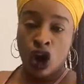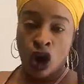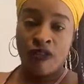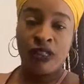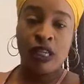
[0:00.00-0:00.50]

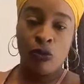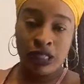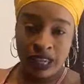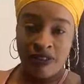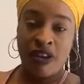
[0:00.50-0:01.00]
Your
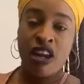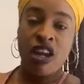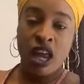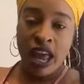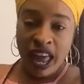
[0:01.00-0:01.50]
officer was
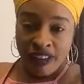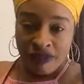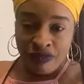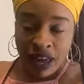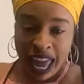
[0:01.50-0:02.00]
given
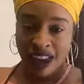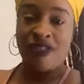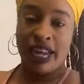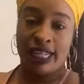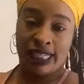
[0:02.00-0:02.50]

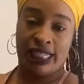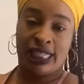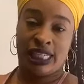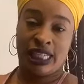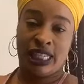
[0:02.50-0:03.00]

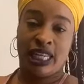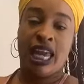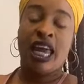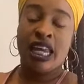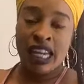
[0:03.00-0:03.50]
evidence,
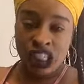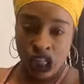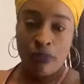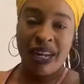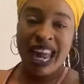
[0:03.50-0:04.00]

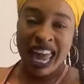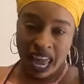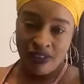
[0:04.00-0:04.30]
legitimate